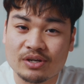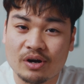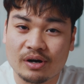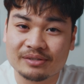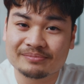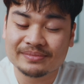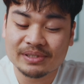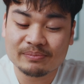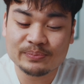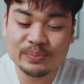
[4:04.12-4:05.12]
card,
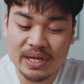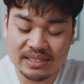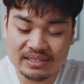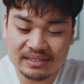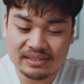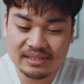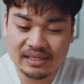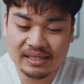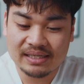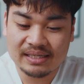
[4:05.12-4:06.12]
but
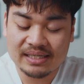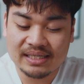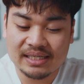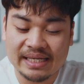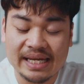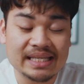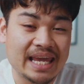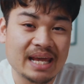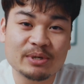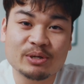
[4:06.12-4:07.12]
it
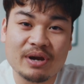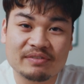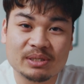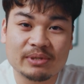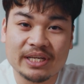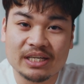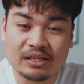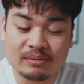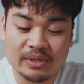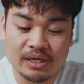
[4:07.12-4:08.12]
can be gravity bladed
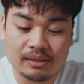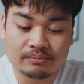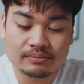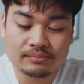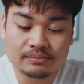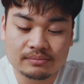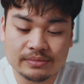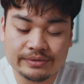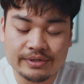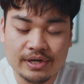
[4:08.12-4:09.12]
in the mirror.
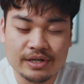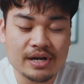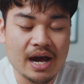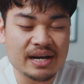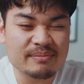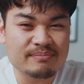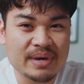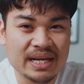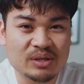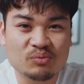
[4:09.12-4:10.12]
Not
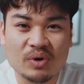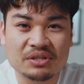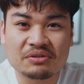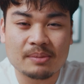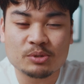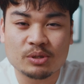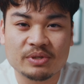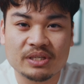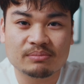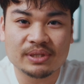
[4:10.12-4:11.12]
many 1-drops are
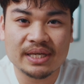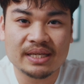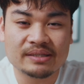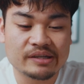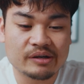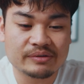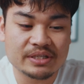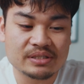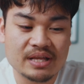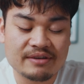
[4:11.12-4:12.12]
being played.
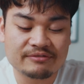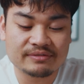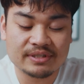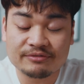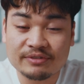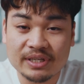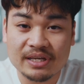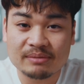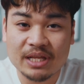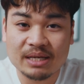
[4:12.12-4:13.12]
There's Lafitte
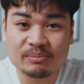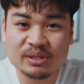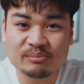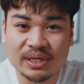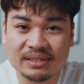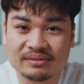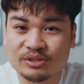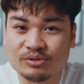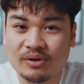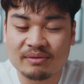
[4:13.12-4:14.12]
and Blackbeard, but
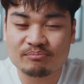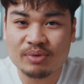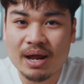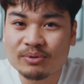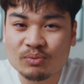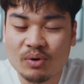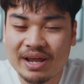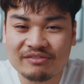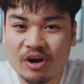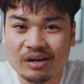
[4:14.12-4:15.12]
you probably won't
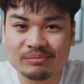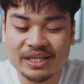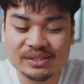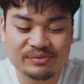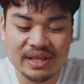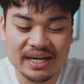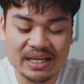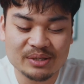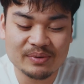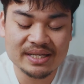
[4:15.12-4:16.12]
have on plays for that
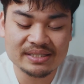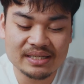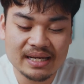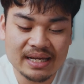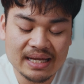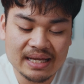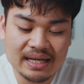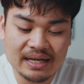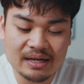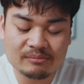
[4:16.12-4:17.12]
anyways.
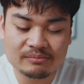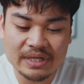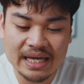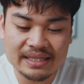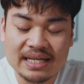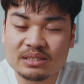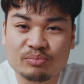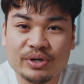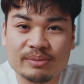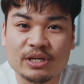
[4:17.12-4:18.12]
And that's
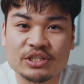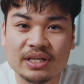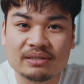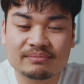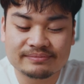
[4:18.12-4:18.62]
pretty much it.